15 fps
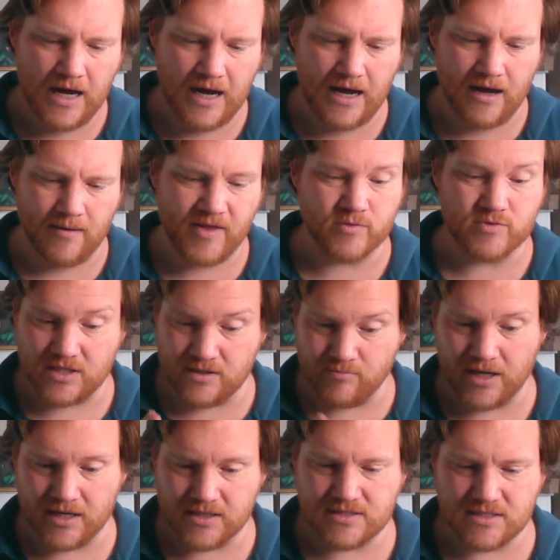That was the
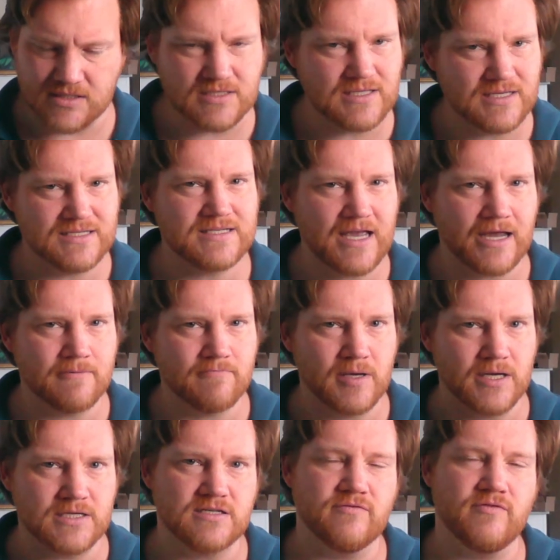biggest. This is the second
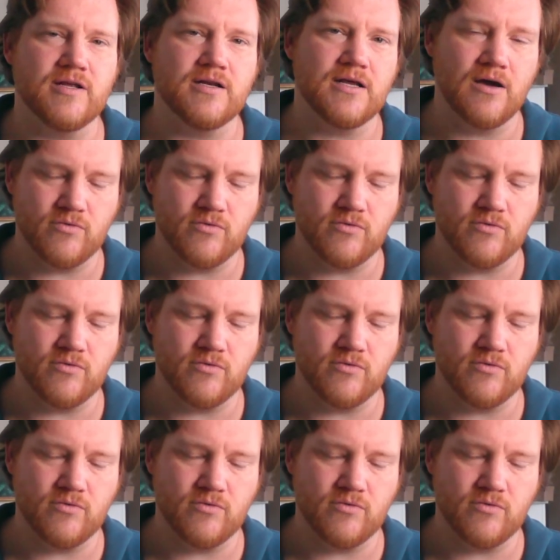biggest event,